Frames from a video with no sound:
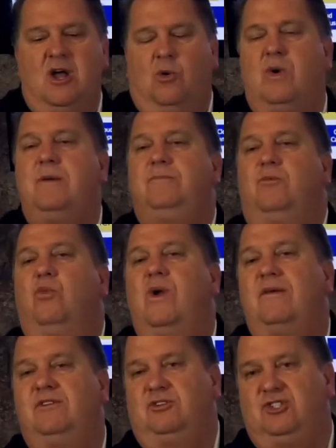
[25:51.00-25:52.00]
we
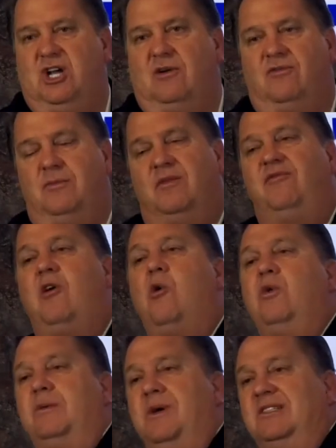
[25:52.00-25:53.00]
revenue share from the
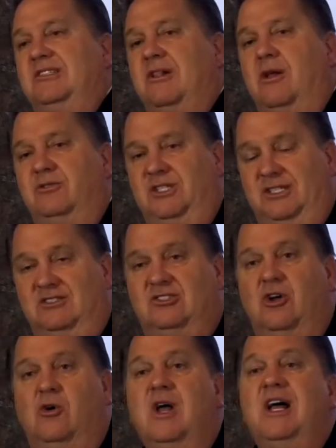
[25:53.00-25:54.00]
following month's closings.
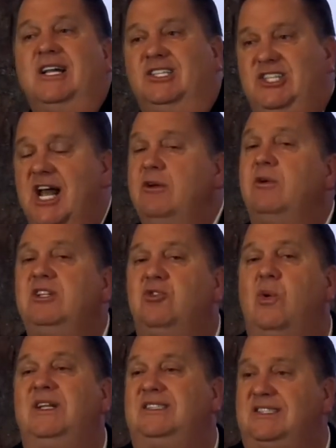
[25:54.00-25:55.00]
So January
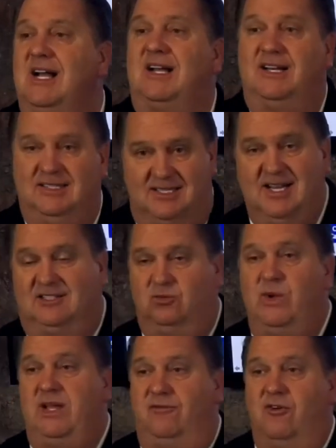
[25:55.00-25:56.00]
22nd is next
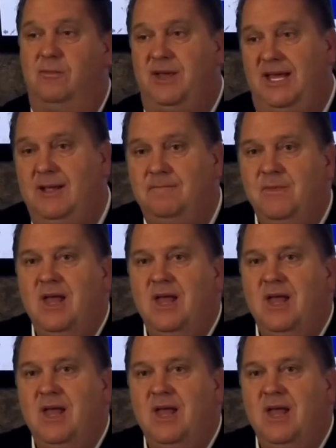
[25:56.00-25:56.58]
week for me.